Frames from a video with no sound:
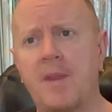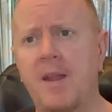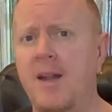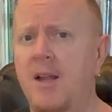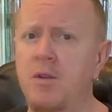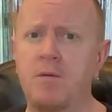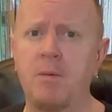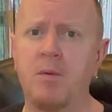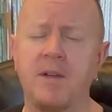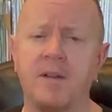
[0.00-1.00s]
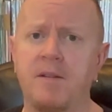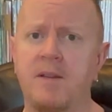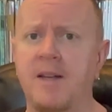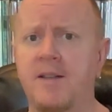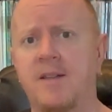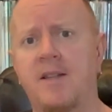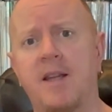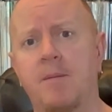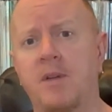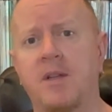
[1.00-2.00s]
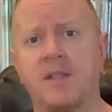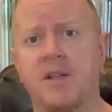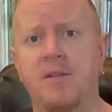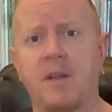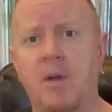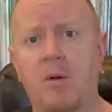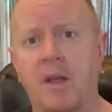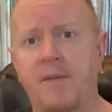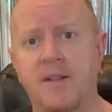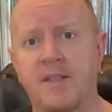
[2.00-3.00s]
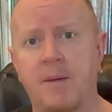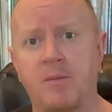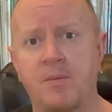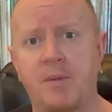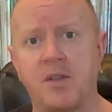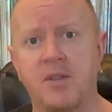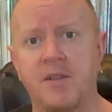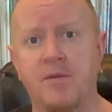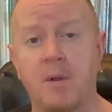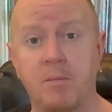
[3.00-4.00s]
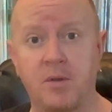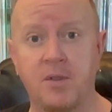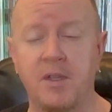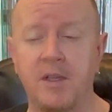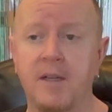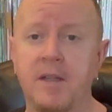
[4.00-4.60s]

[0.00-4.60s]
And I knew we wouldn't get to 10 because I don't think my wife has that much patience for my bullshit.